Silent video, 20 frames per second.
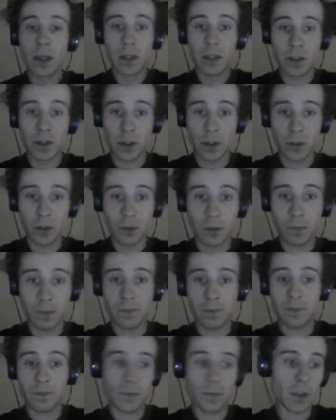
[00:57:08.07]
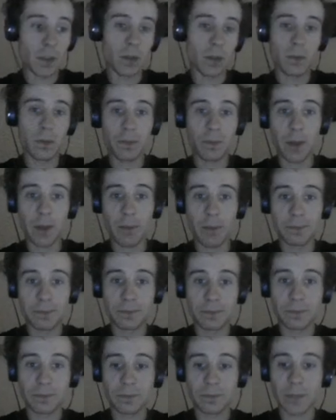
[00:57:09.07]
So yeah,
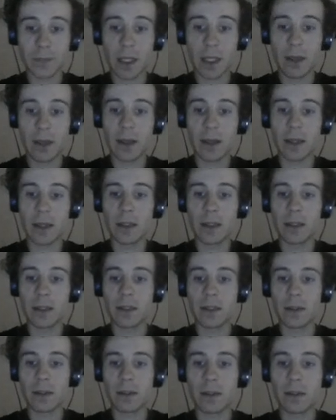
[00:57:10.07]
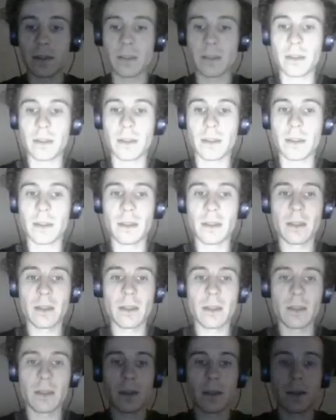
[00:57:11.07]
that is
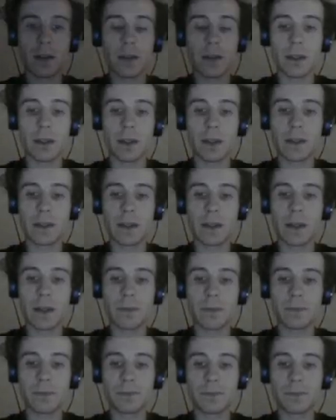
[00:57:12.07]
that is that.